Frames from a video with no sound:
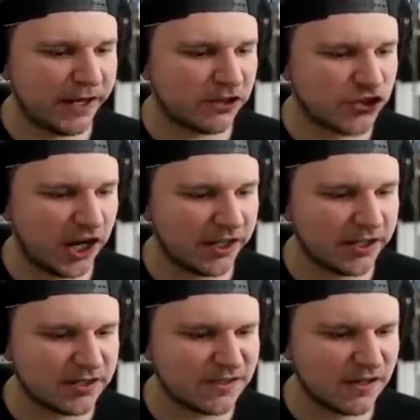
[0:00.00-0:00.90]
big
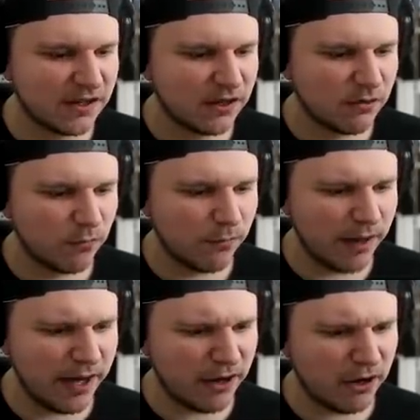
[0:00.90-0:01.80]
chungus.
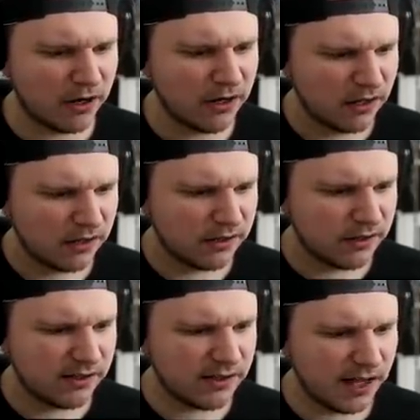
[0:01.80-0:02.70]
Where
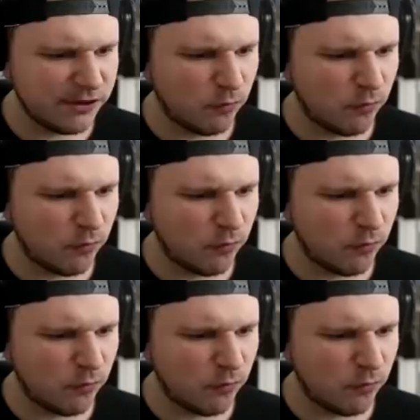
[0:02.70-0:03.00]
did the other